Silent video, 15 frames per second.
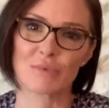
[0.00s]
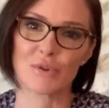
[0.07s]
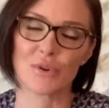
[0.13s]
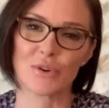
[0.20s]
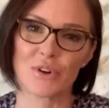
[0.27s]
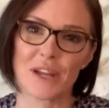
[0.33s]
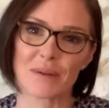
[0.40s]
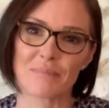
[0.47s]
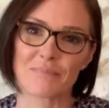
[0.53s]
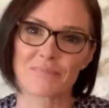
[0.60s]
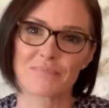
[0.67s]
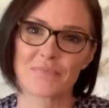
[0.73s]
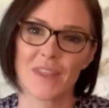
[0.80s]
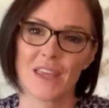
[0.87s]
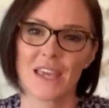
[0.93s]
exploring.
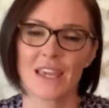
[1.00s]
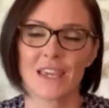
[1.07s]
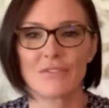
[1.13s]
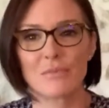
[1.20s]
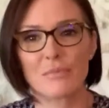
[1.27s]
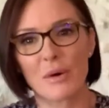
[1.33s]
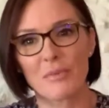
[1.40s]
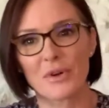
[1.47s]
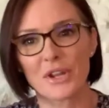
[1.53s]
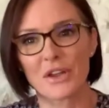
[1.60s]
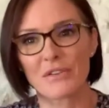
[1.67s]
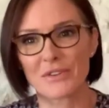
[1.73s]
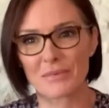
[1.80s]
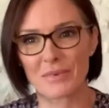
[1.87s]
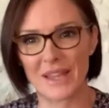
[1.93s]
If you pop on
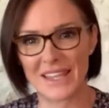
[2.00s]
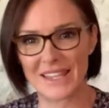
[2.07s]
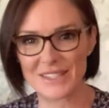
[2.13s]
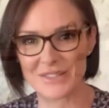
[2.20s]
over to my